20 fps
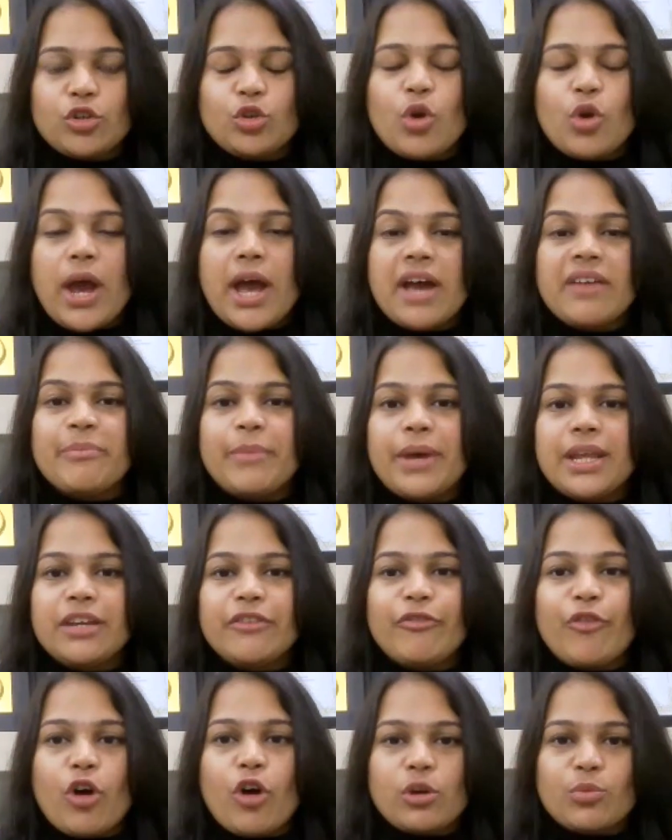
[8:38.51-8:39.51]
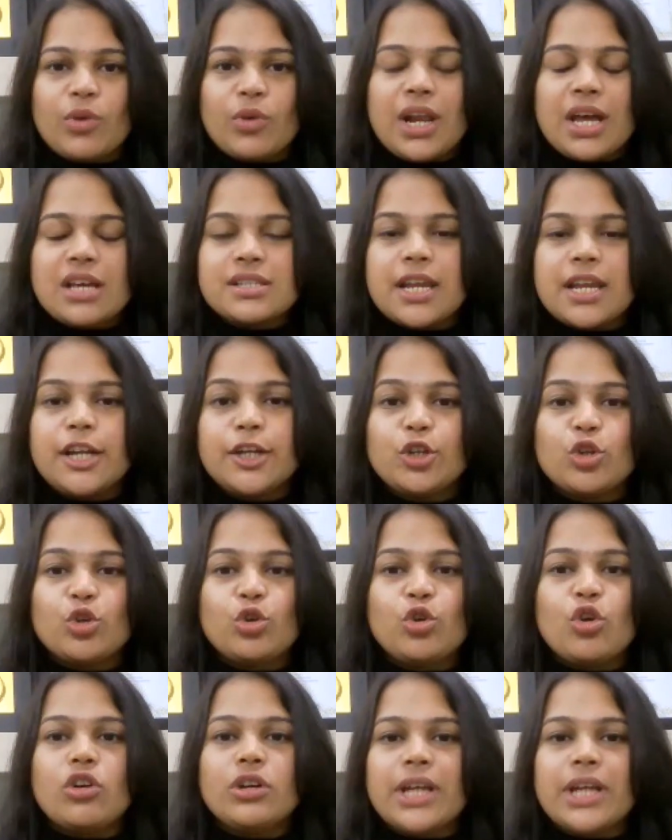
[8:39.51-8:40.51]
you have many formulas and
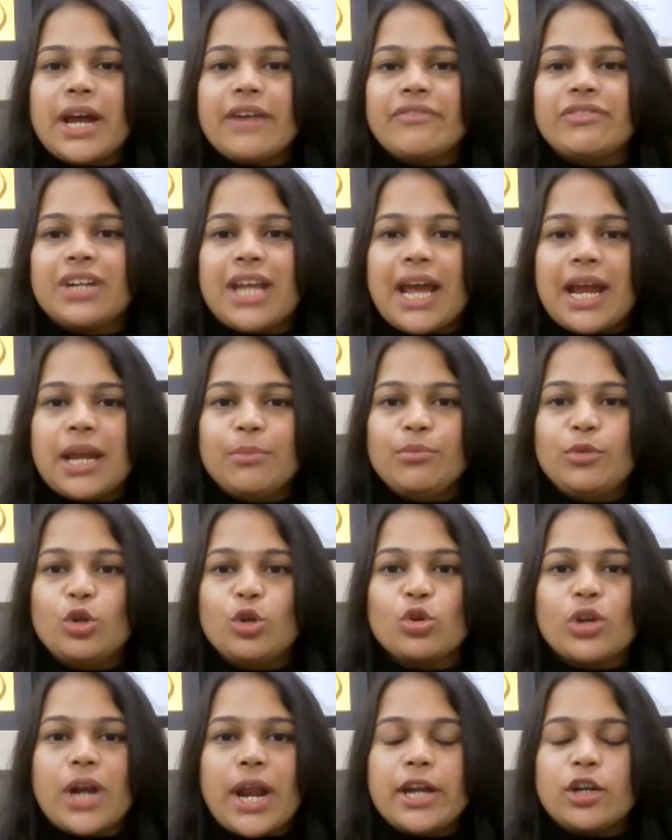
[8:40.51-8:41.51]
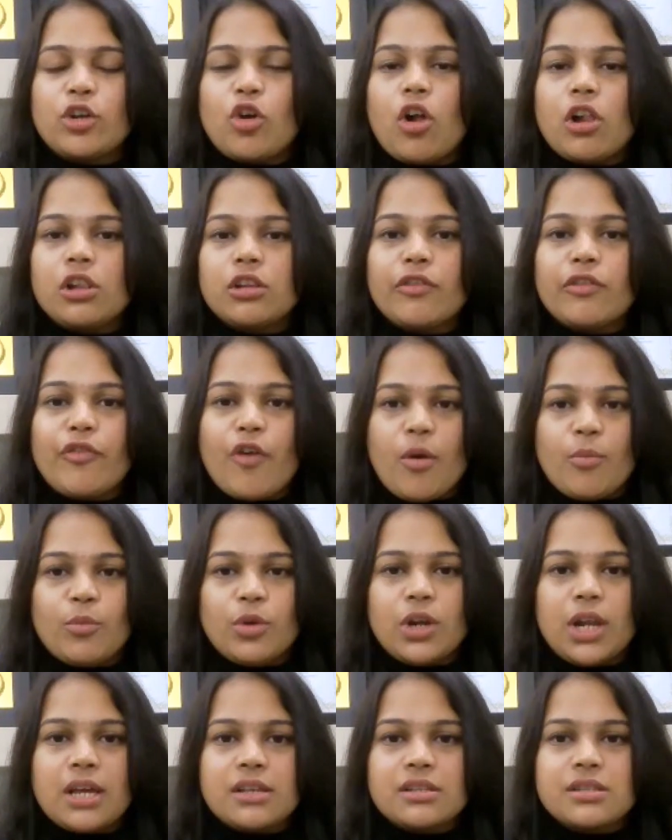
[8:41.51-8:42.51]
you don't have time to write all the
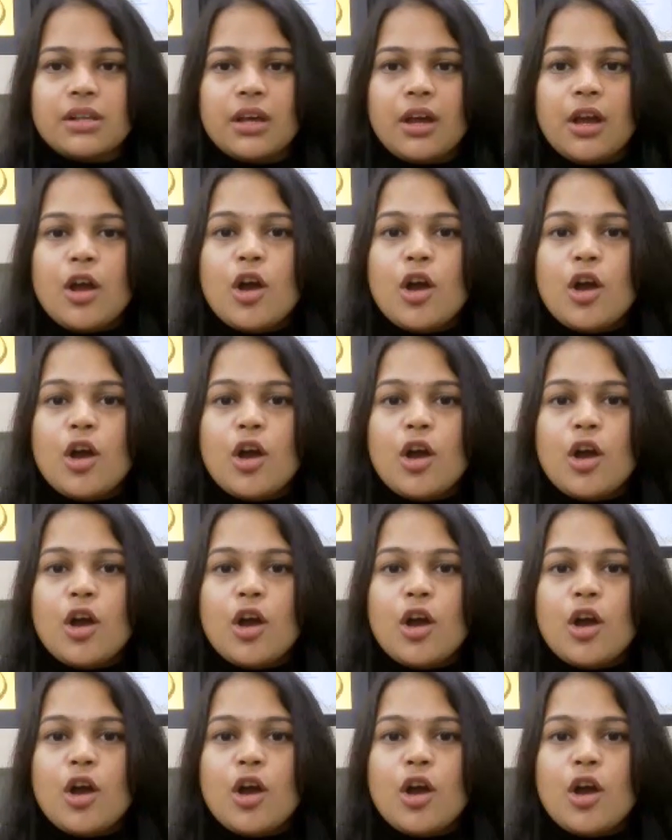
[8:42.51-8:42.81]
formulas.